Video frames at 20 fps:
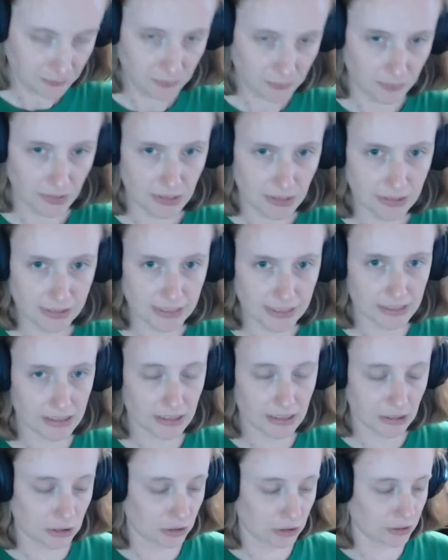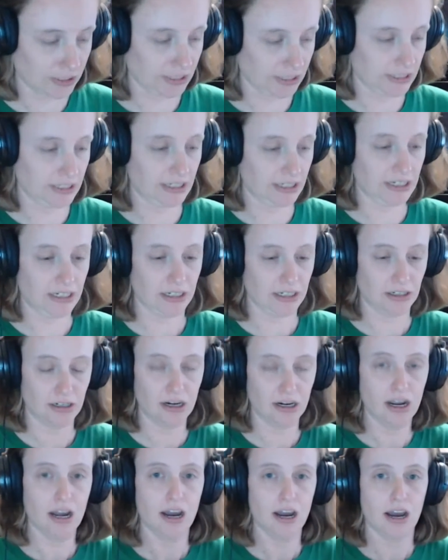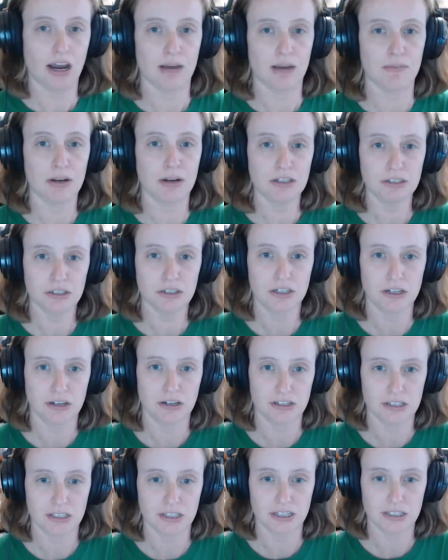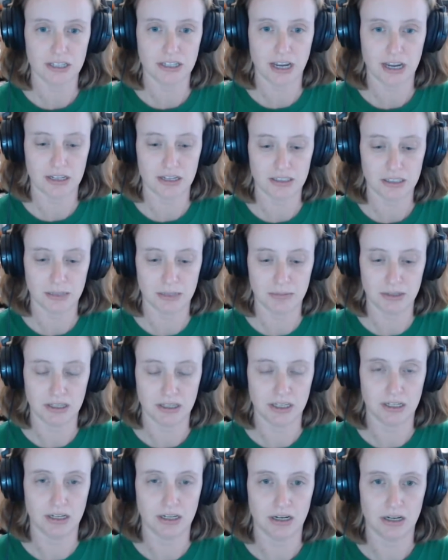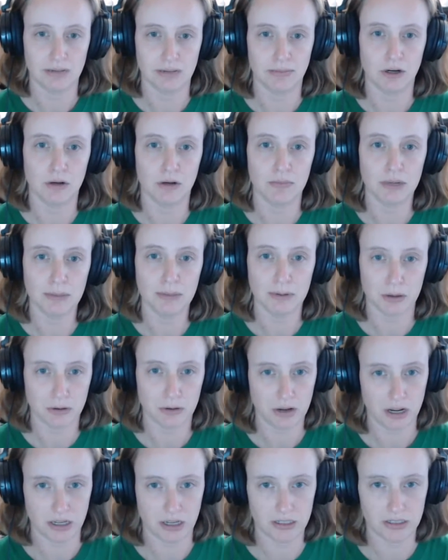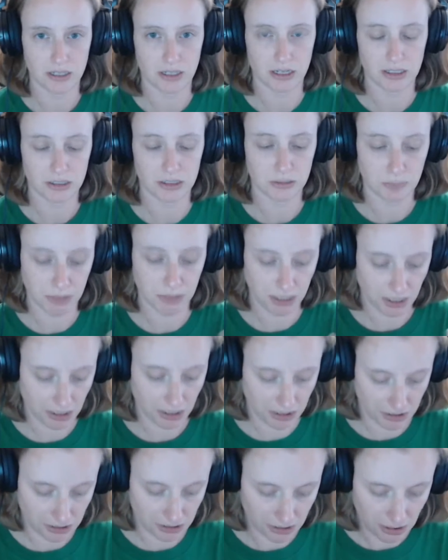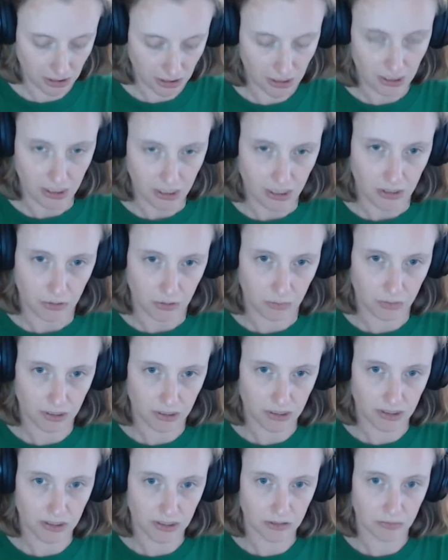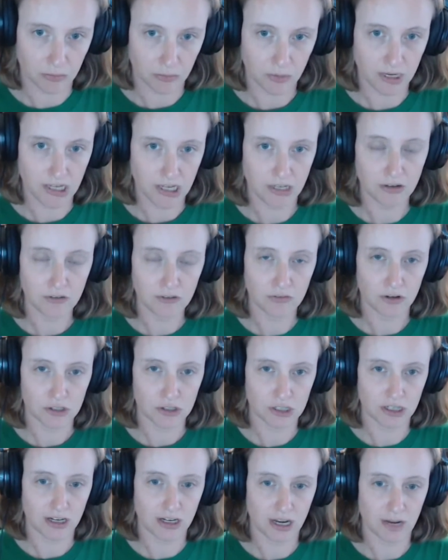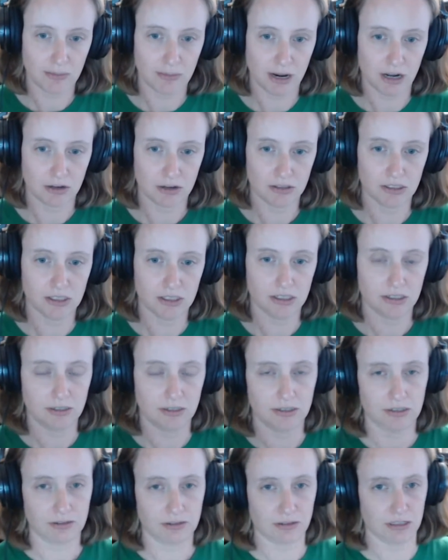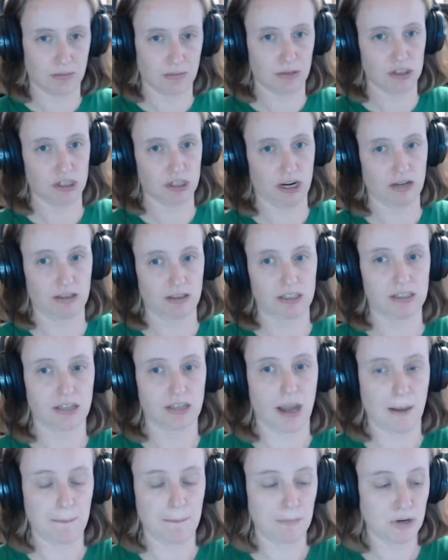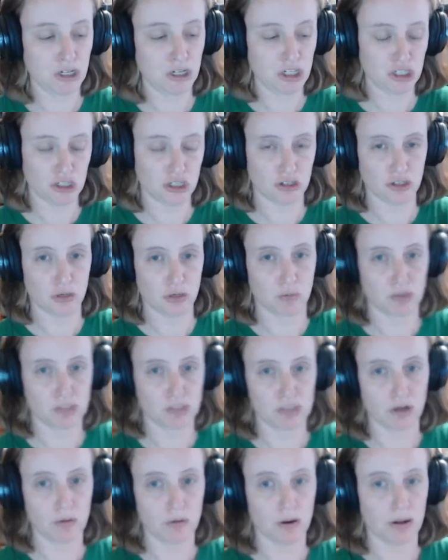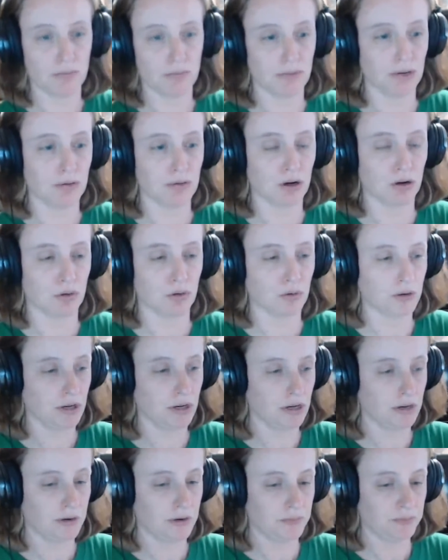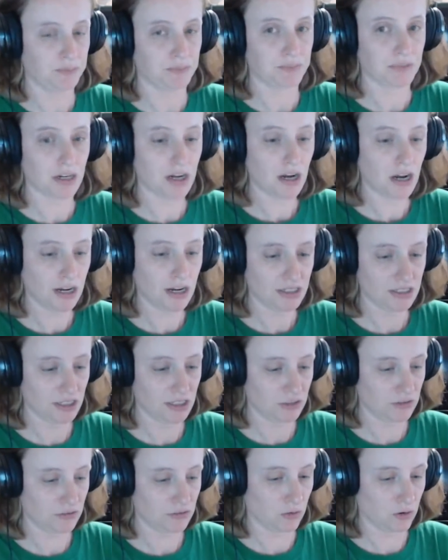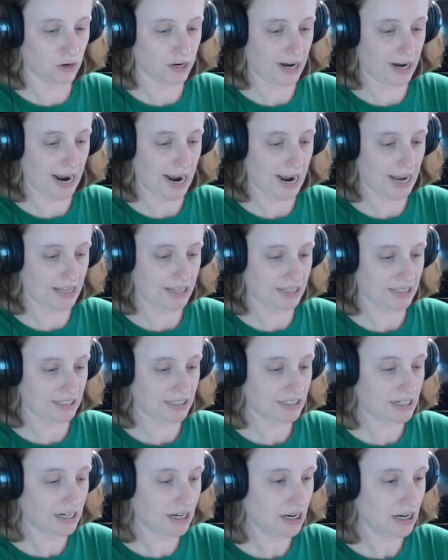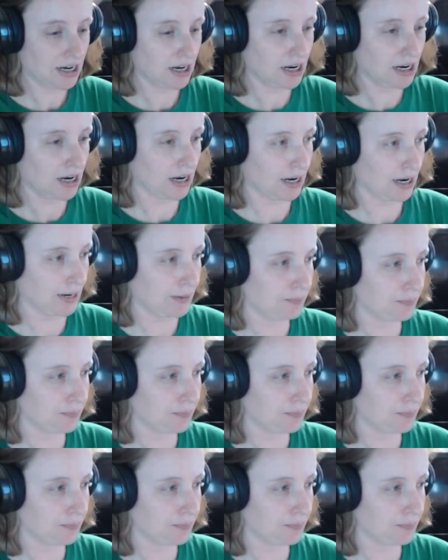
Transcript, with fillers: let's look in here. I'm also curious if this has some of the um, amiibo content because when the Wii U version came out, double check this, I'm pretty sure there was no amiibo content for it at the time